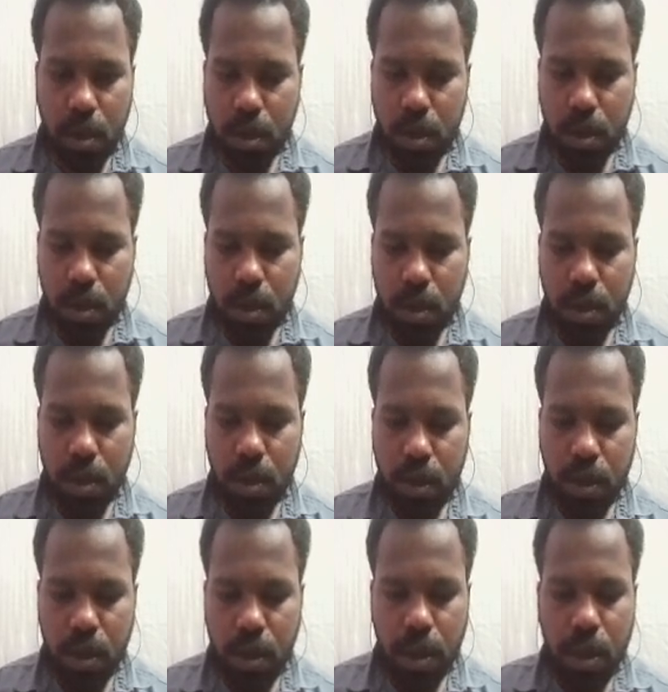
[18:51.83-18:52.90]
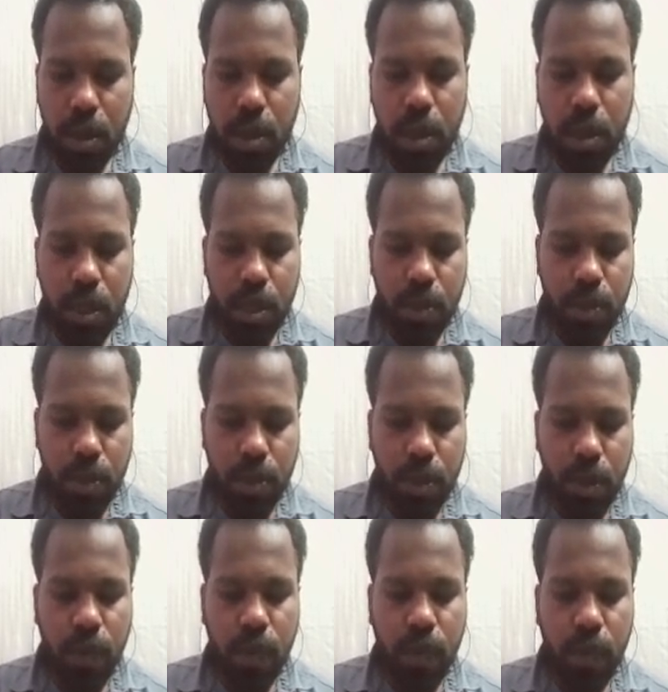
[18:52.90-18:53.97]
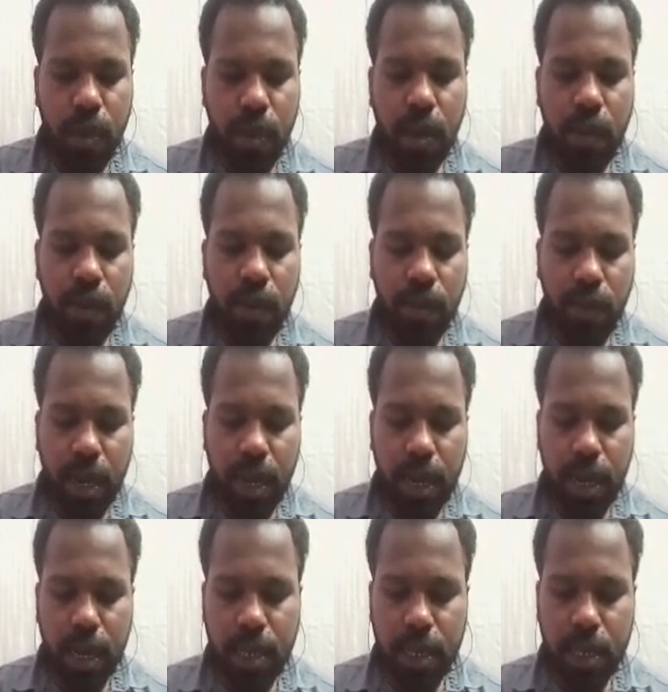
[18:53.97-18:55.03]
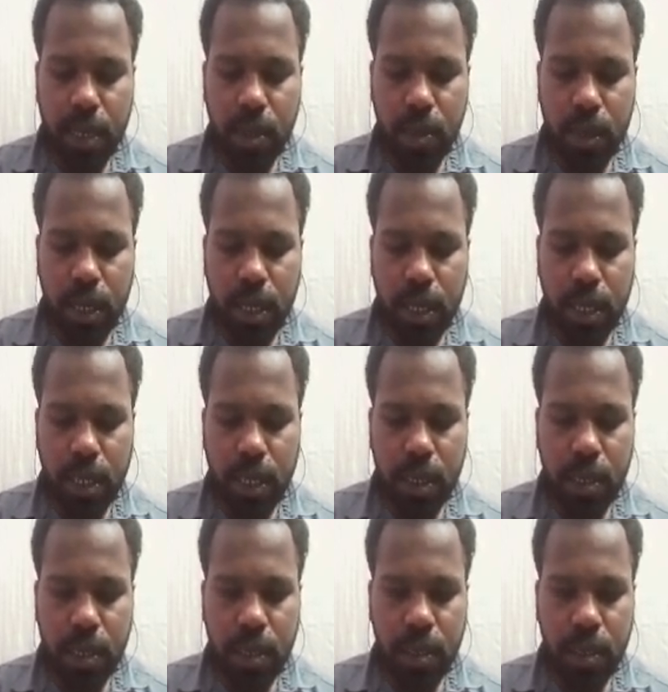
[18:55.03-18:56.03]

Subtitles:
uh, report of y underscore test